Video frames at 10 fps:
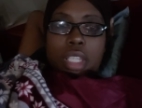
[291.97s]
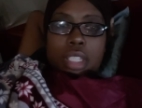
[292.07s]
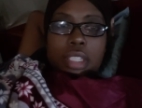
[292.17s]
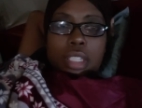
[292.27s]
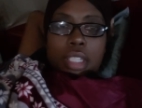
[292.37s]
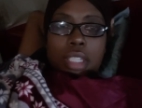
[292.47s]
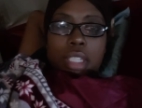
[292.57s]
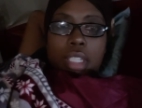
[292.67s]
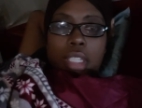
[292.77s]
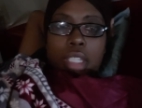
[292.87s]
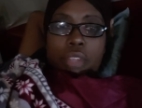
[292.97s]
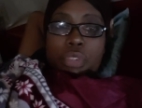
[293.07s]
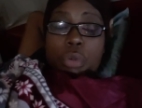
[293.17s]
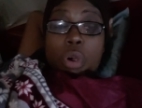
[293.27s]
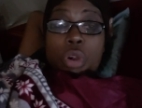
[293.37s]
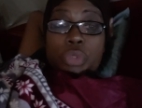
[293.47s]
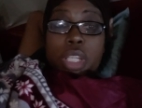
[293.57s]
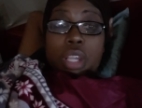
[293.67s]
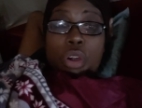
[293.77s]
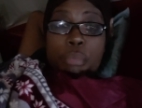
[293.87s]
And if you
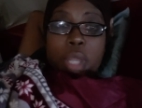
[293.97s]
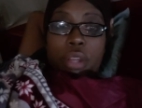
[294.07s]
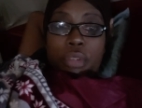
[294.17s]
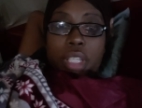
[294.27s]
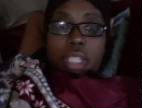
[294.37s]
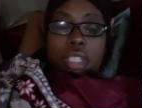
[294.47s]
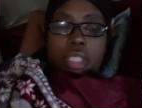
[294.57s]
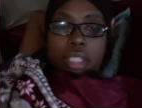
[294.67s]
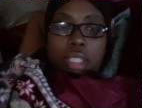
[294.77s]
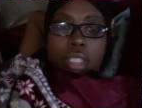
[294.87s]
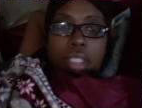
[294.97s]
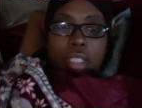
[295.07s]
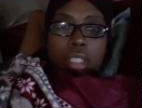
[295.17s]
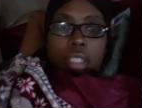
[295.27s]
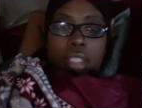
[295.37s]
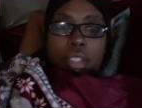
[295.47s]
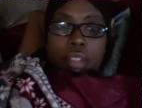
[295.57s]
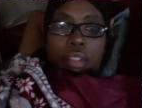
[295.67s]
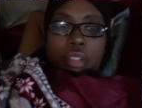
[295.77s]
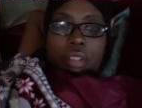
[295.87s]
already are married, and,
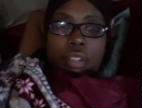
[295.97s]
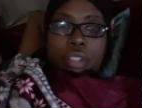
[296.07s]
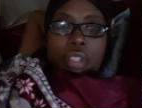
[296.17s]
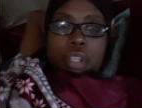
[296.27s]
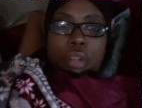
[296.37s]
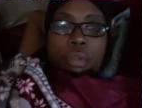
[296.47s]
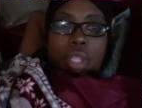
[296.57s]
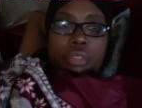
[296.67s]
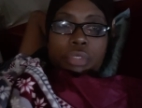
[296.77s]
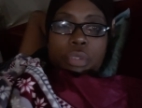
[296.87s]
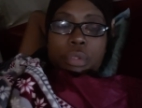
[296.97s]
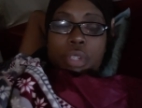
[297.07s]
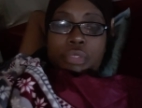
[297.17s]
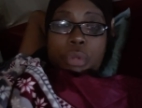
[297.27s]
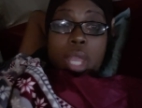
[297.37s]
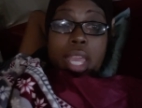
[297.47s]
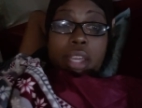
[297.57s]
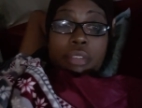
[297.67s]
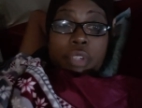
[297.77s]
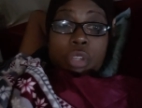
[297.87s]
you know, if you, if you
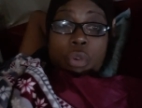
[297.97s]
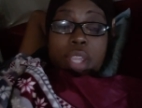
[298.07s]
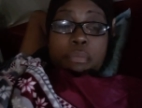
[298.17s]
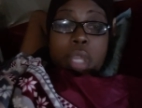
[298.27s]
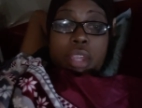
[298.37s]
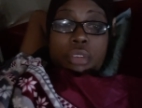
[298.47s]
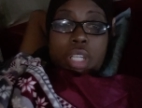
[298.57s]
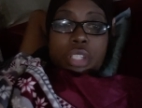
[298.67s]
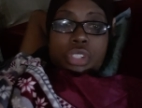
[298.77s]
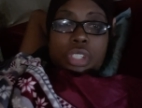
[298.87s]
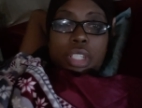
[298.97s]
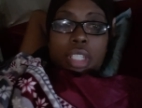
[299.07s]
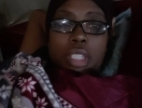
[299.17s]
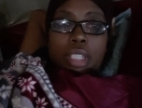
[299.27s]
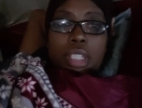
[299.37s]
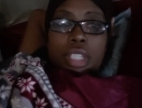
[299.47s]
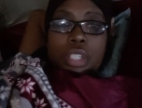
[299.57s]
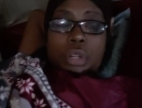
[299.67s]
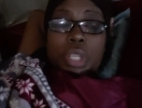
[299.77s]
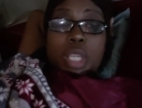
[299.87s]
have a great marriage, you
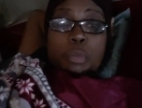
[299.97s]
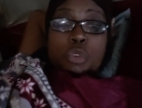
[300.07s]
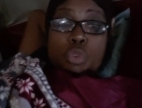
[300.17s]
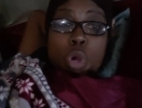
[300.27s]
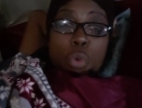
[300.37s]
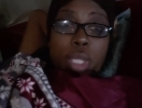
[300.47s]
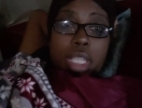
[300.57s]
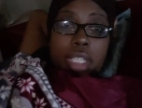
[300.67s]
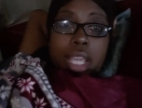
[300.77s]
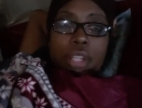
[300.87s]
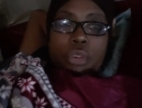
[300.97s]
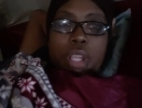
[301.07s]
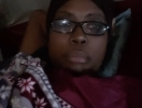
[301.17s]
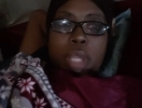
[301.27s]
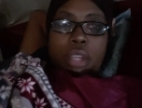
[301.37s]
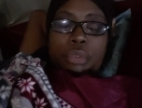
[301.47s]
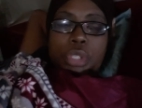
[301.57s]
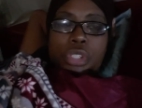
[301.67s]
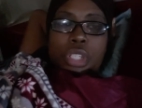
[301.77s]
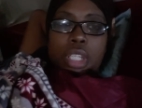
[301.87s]
know, keep growing in that great
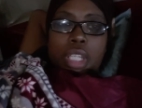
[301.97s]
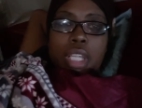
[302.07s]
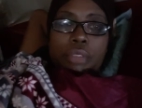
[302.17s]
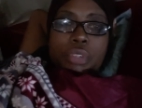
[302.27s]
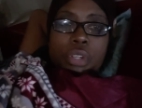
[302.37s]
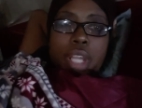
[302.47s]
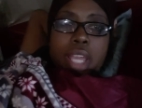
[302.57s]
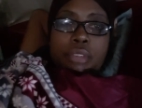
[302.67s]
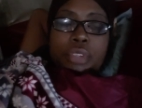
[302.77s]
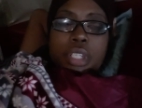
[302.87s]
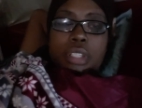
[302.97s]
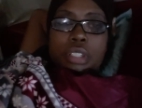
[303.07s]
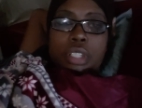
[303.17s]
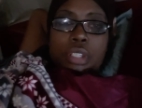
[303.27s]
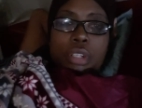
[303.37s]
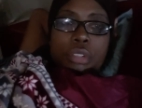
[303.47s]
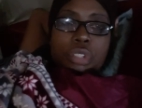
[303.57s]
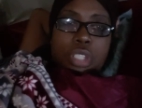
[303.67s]
marriage if you're having, you know,